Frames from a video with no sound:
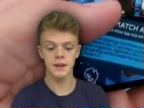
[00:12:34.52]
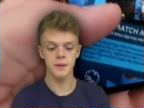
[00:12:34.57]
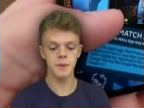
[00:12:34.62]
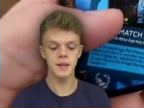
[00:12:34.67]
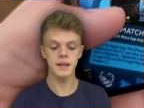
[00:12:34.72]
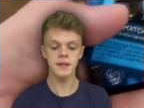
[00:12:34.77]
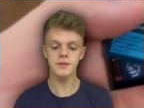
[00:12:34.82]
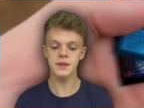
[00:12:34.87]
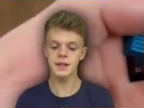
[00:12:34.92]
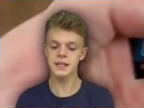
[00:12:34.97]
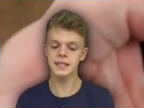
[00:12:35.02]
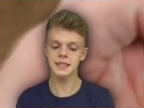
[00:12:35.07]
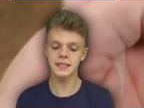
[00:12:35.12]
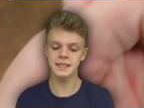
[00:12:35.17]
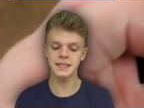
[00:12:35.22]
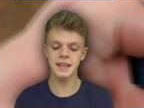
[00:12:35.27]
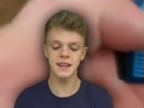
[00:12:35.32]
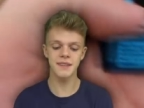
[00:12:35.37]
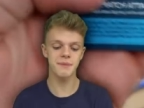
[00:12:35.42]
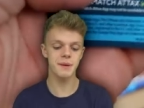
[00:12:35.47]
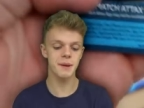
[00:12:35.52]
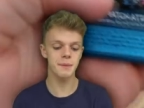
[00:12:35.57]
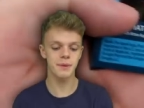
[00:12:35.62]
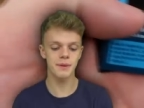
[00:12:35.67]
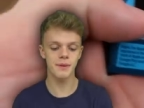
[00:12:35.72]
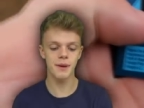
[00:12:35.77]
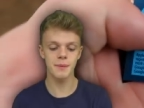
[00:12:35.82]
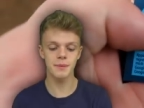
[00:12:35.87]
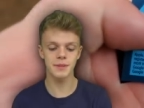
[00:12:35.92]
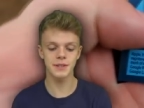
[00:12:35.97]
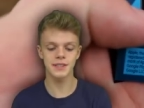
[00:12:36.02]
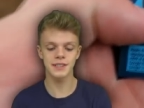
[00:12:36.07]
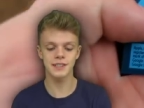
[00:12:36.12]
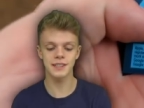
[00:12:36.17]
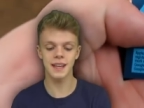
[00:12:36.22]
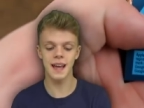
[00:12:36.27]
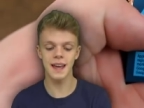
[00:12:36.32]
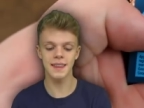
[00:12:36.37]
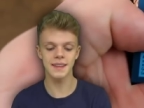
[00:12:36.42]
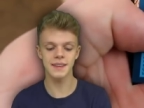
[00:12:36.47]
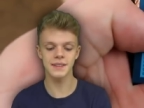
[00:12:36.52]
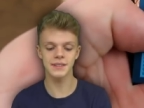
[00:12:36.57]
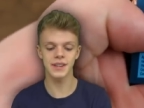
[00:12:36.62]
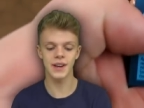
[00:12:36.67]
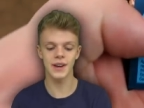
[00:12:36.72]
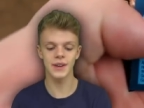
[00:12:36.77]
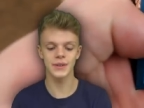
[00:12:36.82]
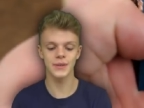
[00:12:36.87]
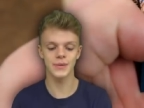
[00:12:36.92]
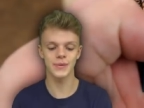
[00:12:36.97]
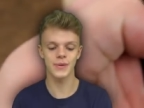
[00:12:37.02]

It'll be interesting to see if people are able to scan those codes